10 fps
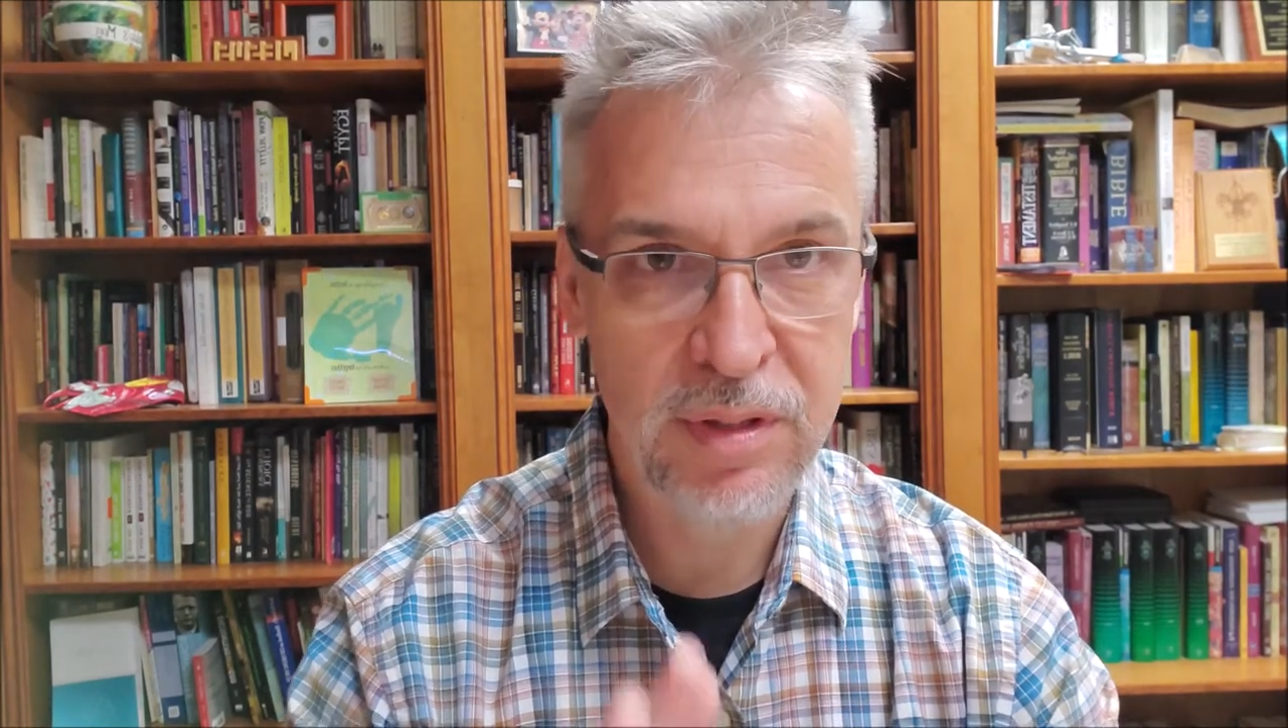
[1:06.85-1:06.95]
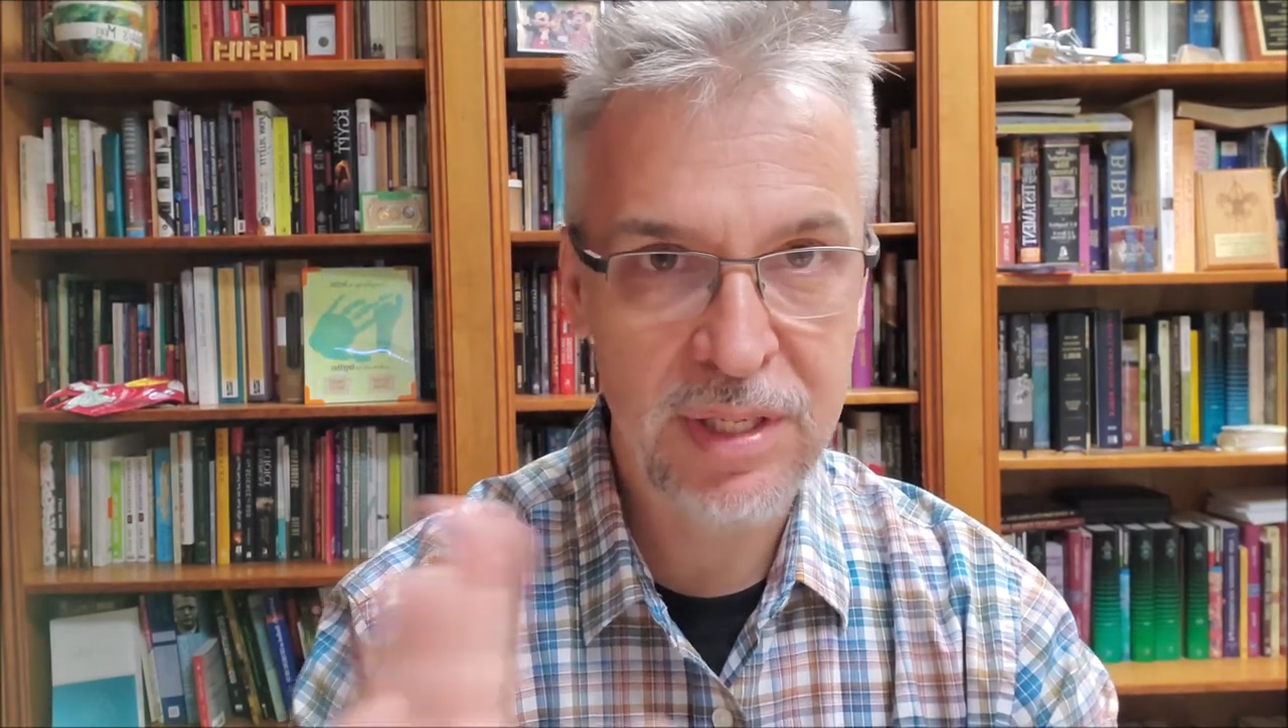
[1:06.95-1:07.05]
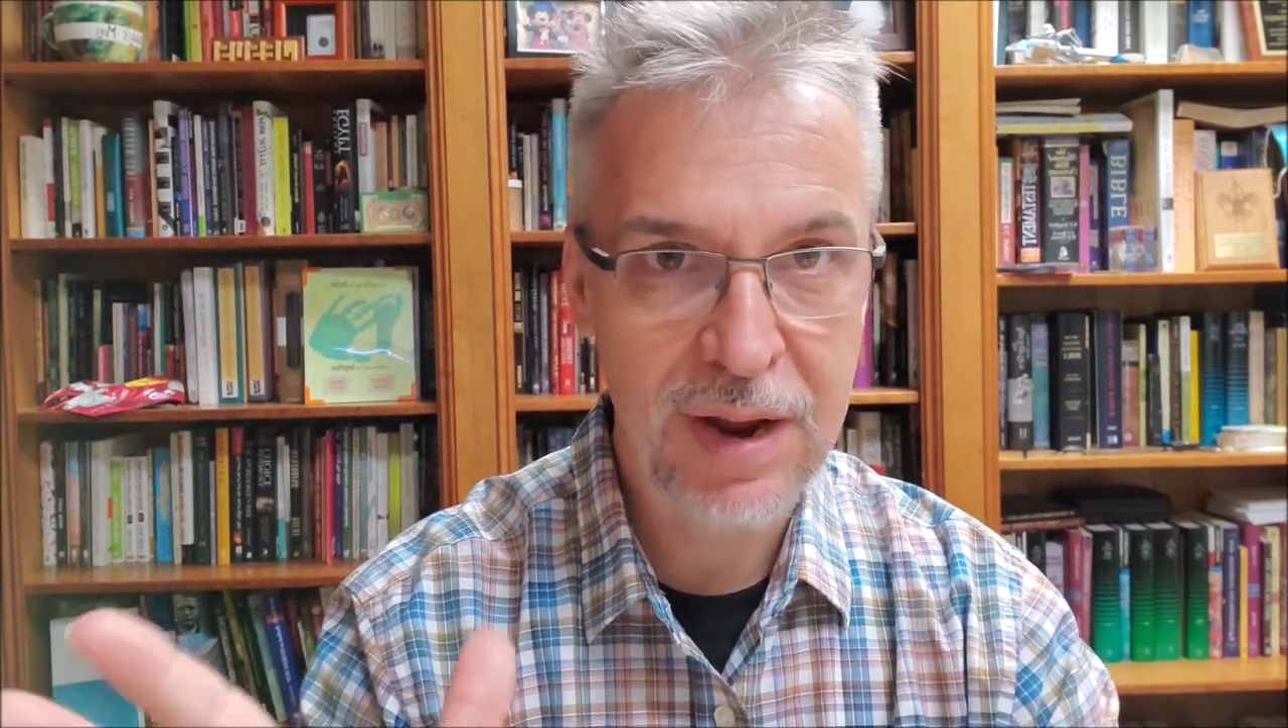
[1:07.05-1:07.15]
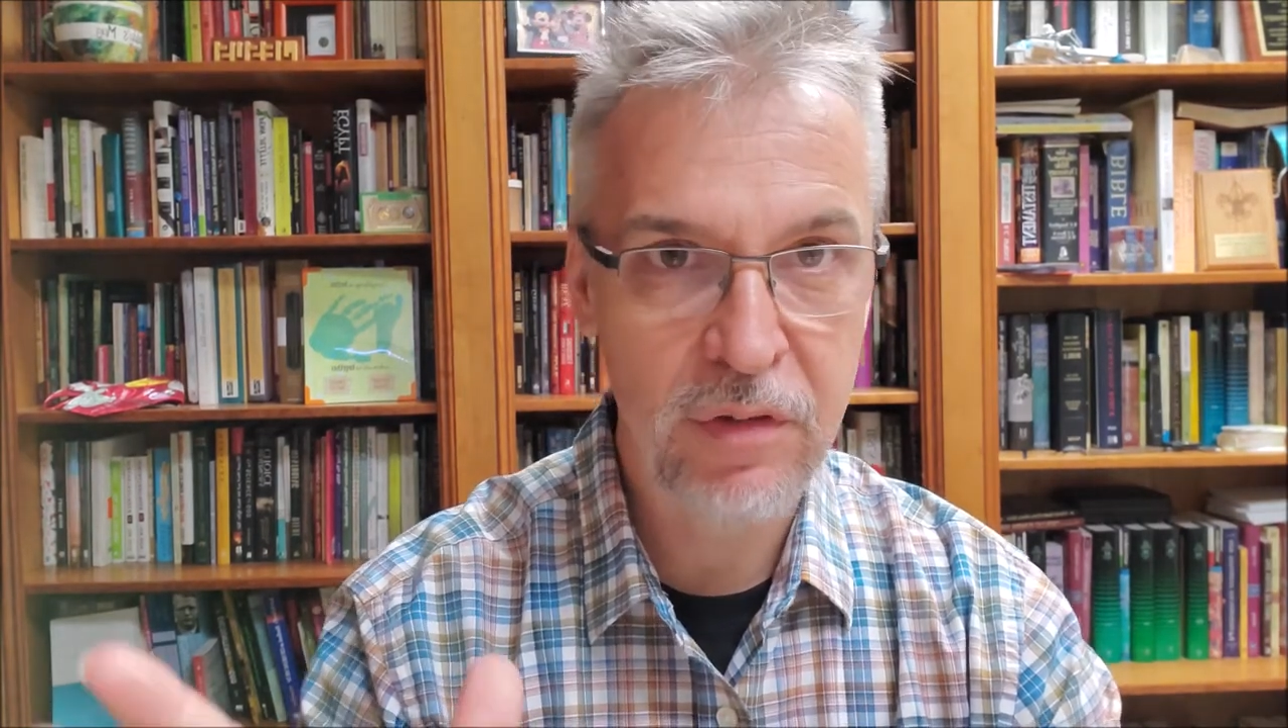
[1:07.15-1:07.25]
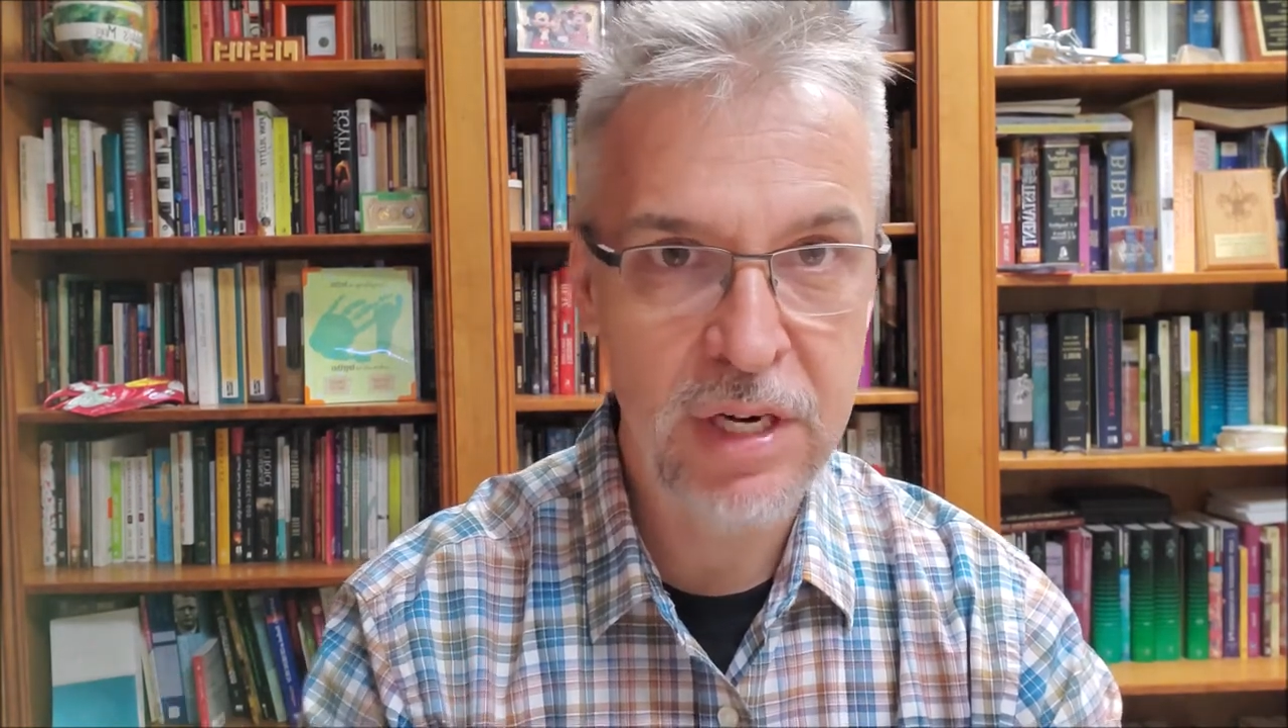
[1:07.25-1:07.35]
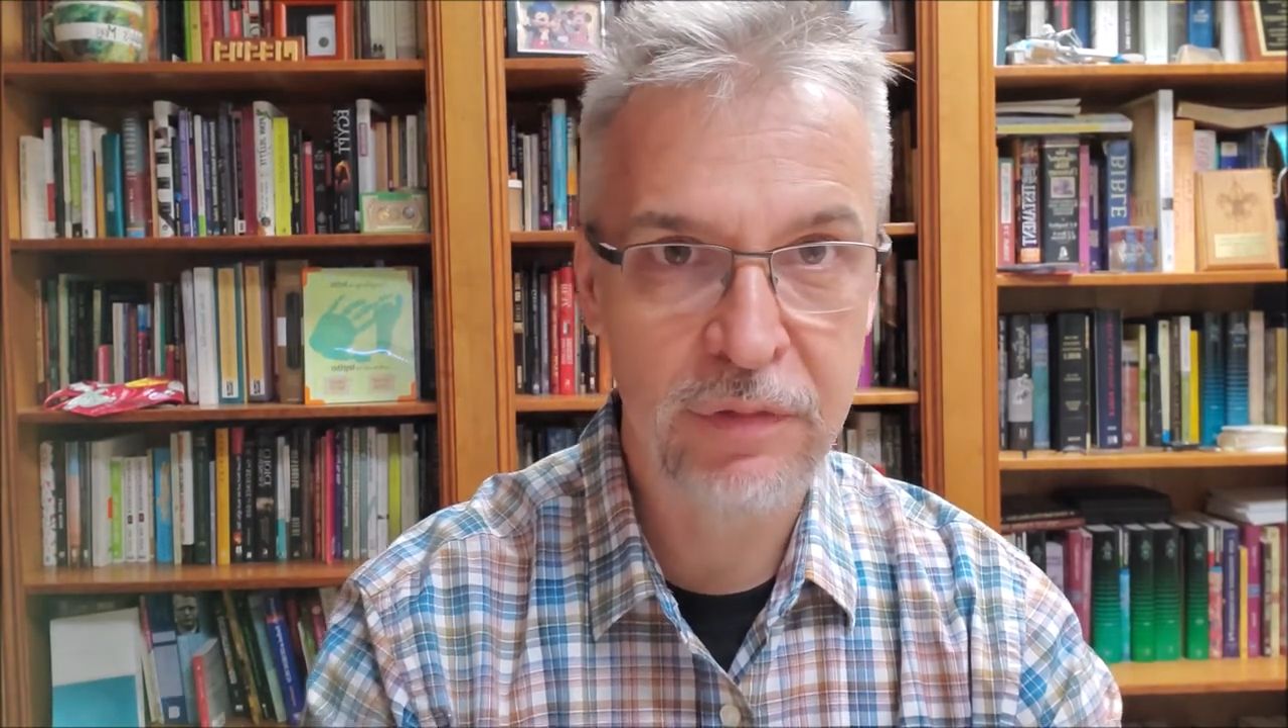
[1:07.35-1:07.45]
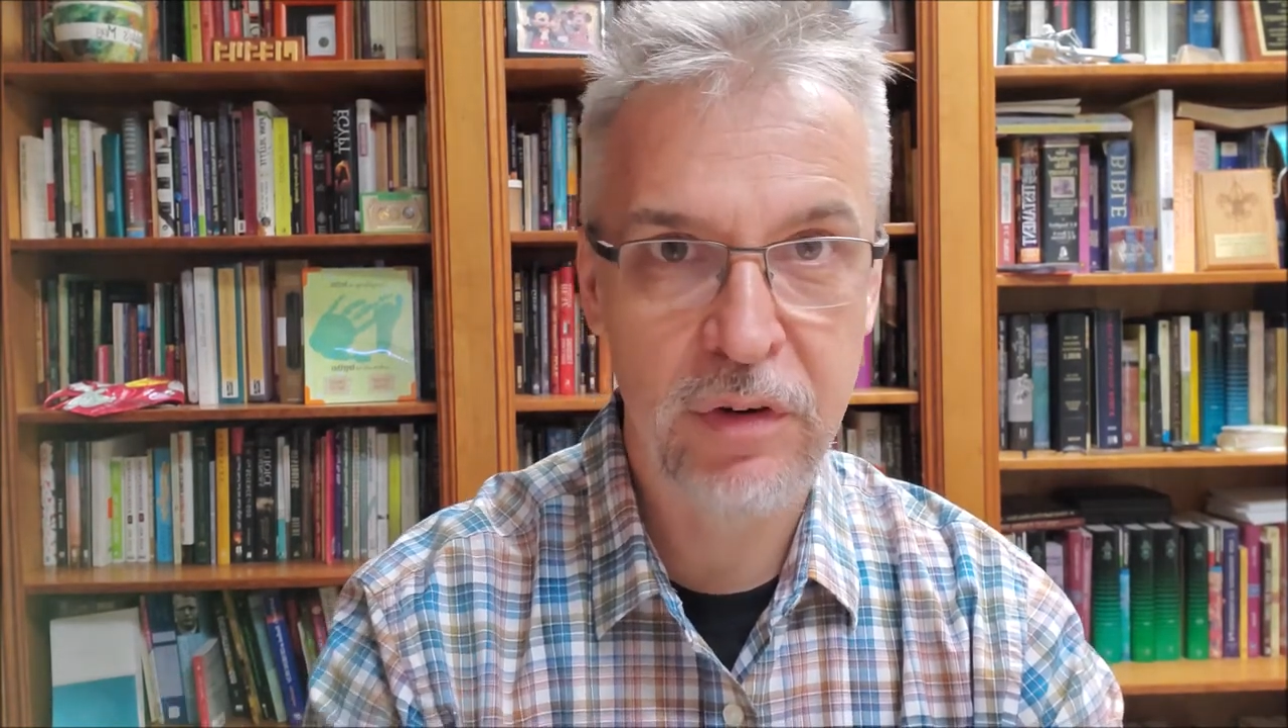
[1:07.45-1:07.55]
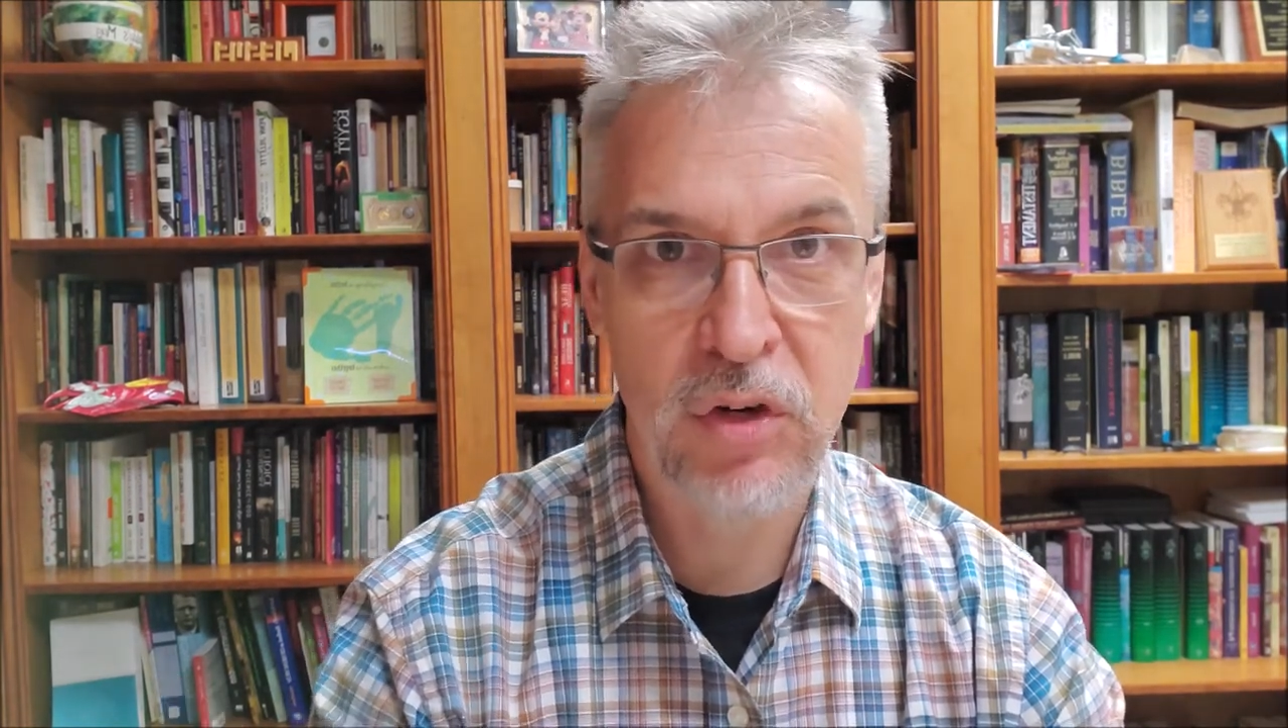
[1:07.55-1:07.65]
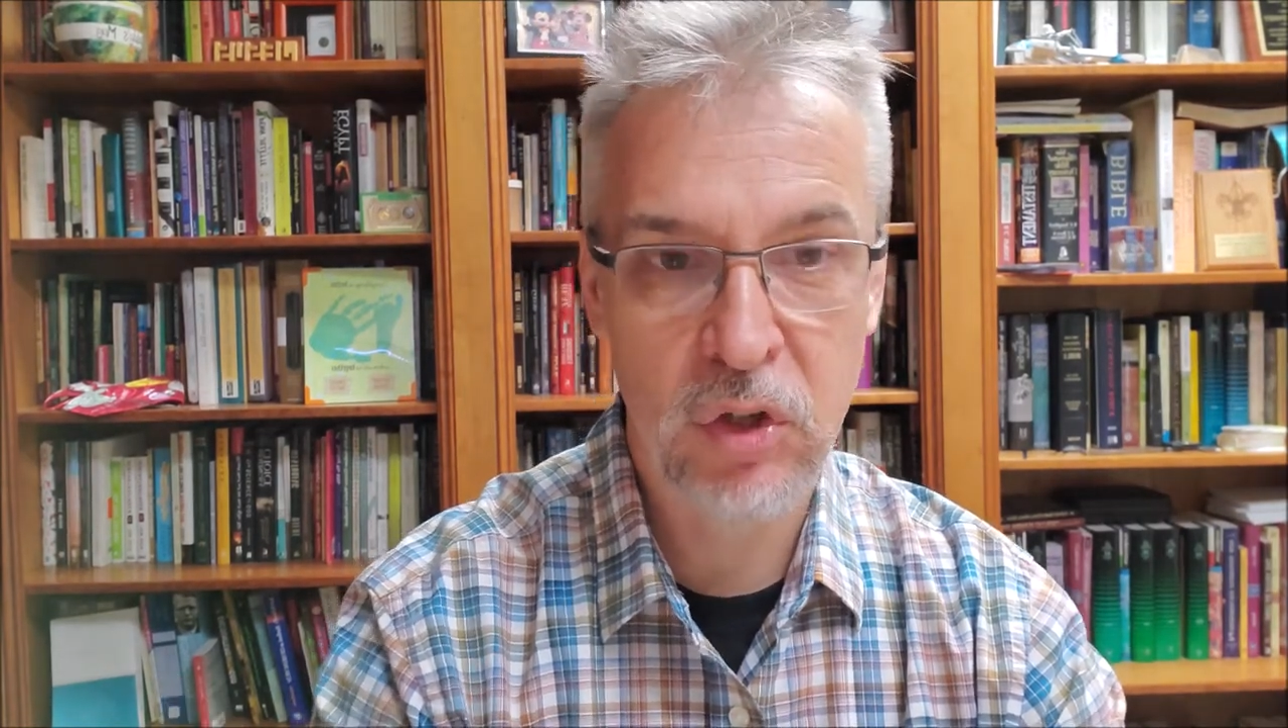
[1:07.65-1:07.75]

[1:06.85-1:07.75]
seven different